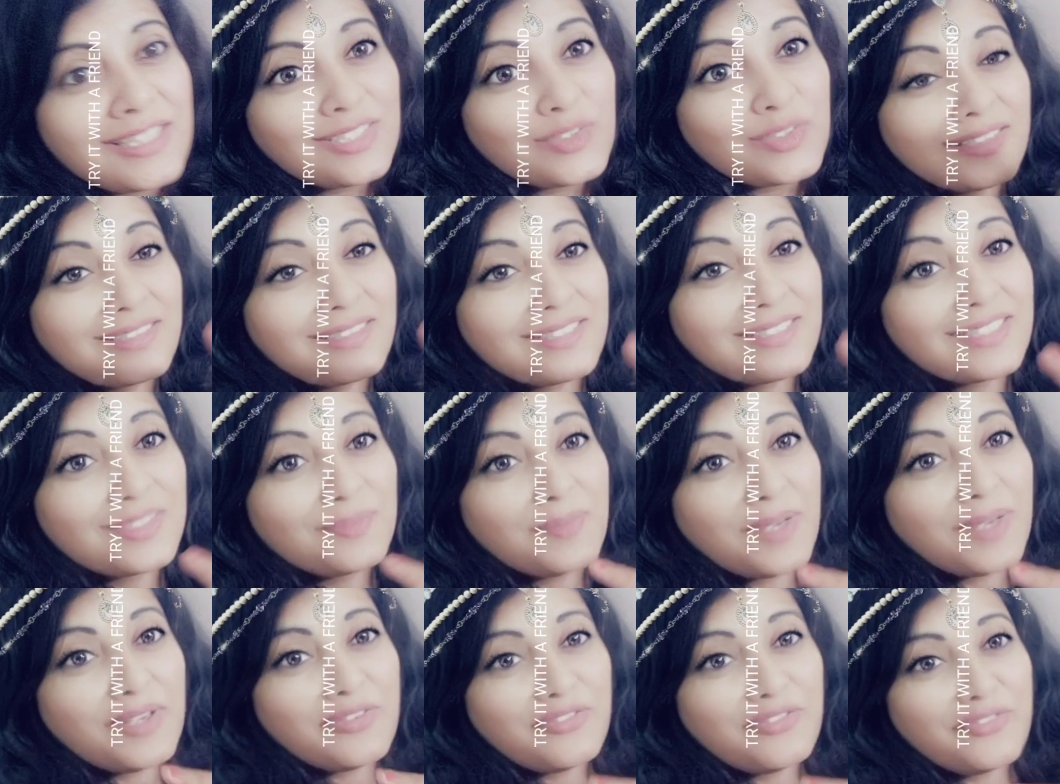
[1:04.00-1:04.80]
This is
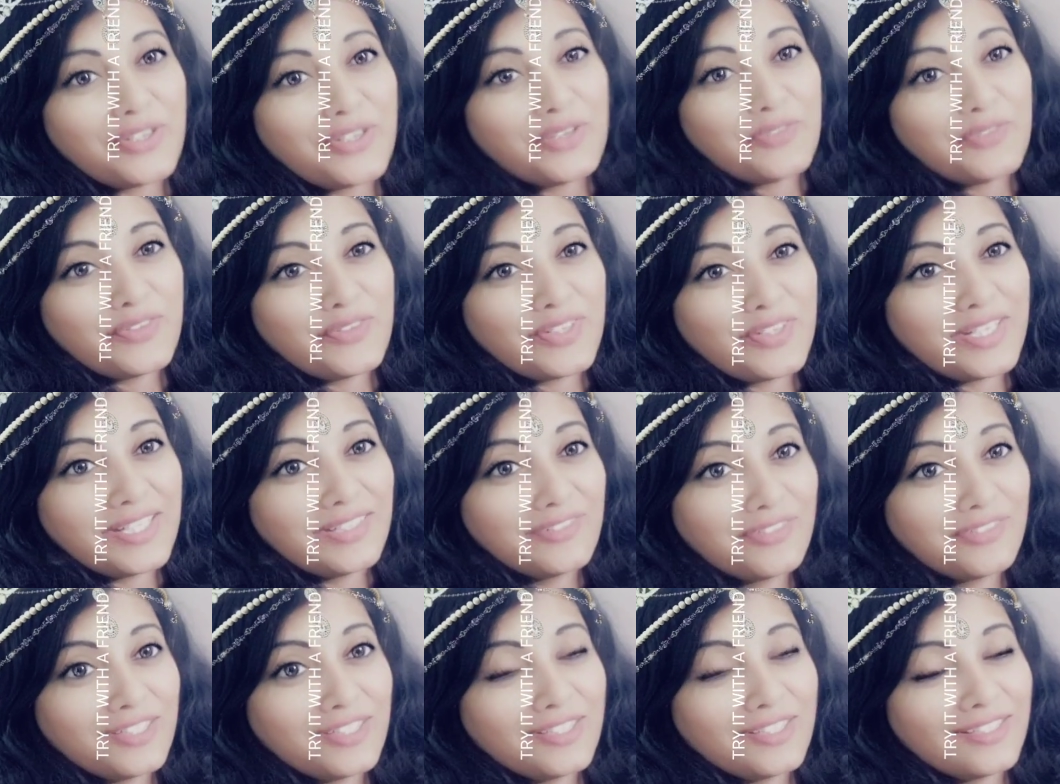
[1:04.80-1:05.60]
my favorite
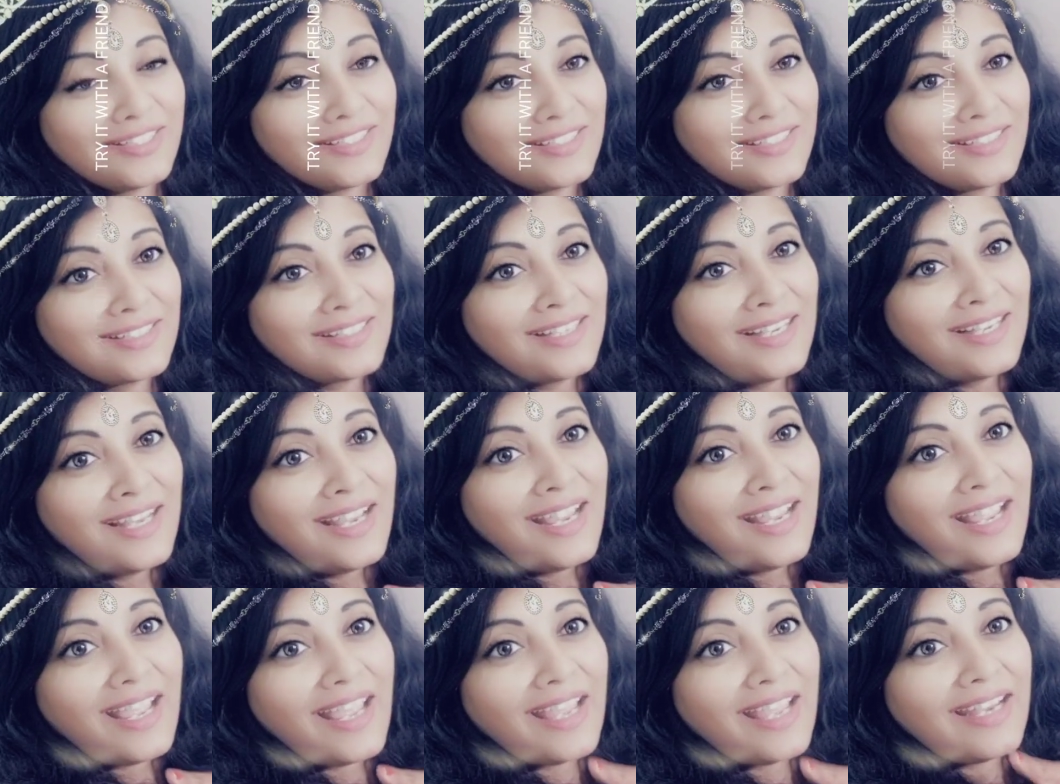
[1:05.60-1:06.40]
filter,
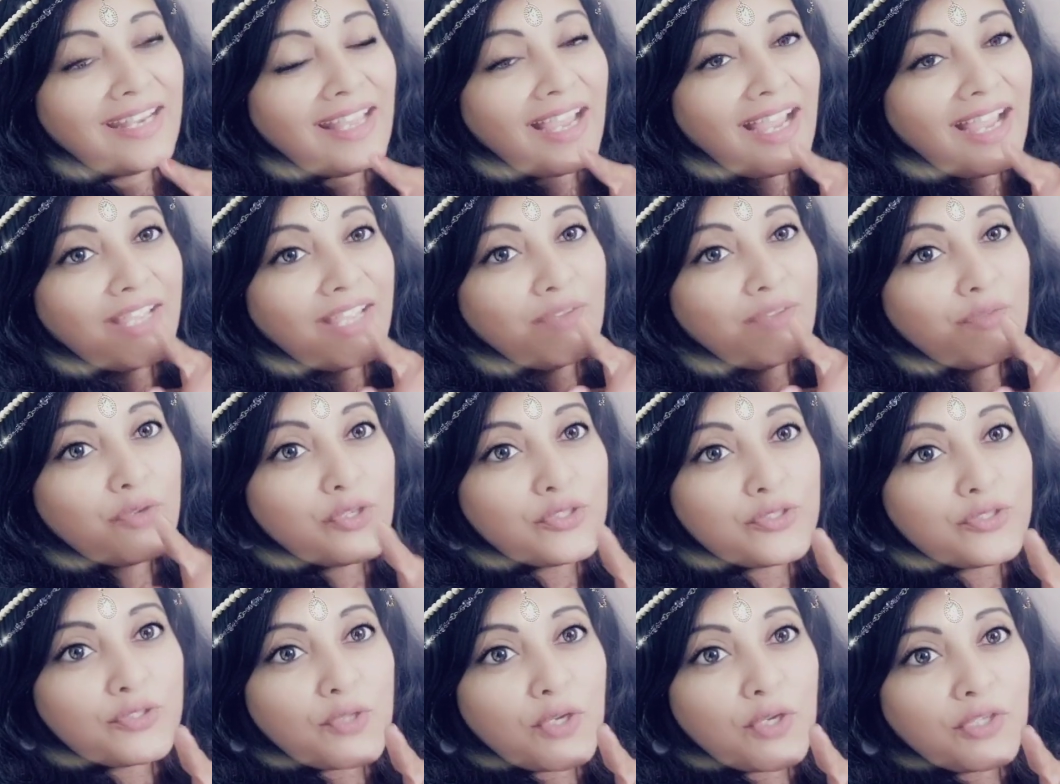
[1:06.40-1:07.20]
and I was
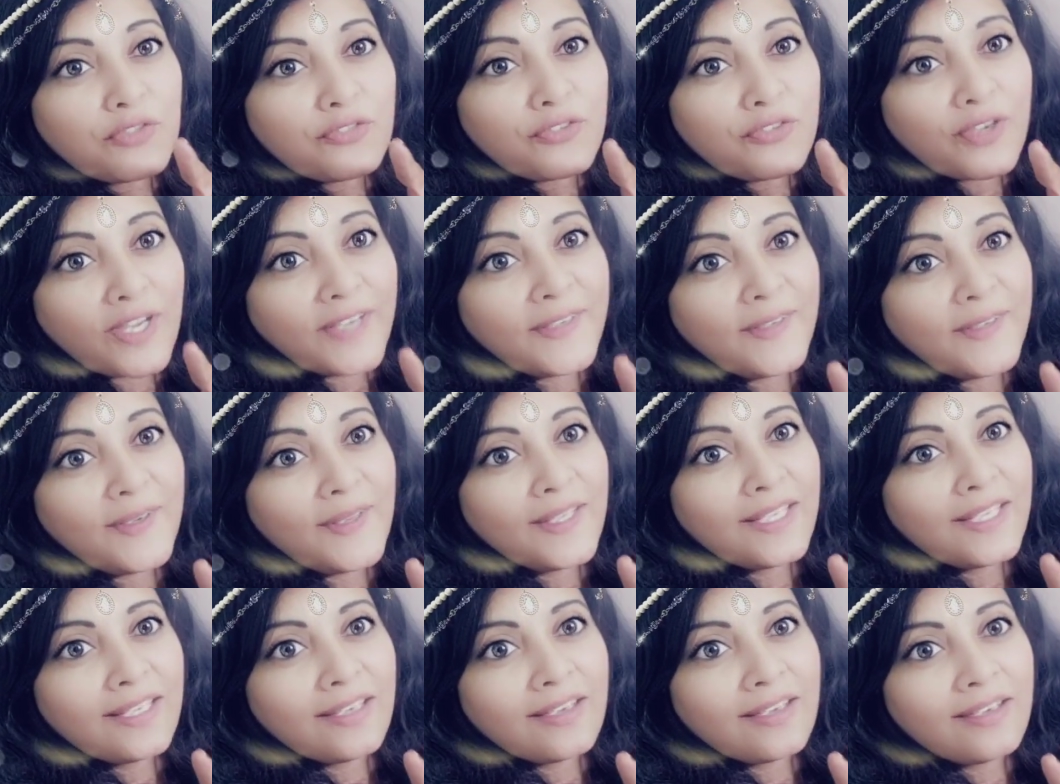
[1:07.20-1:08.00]
not
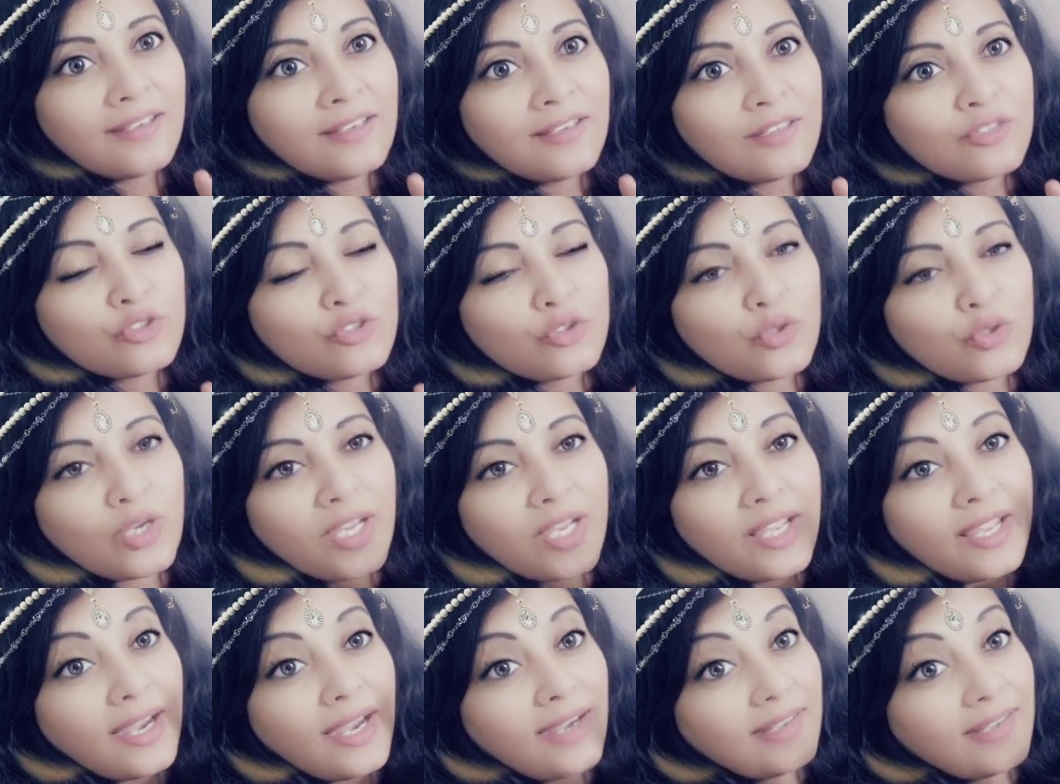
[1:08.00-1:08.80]
finding it, so I
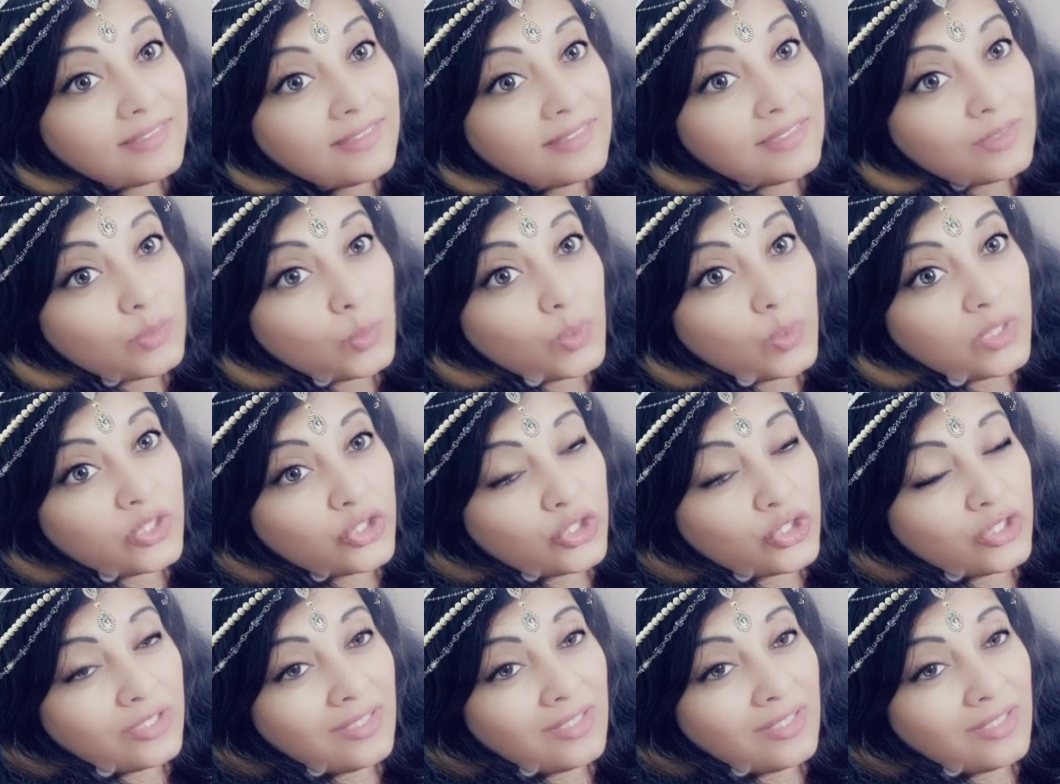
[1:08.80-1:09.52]
had this question.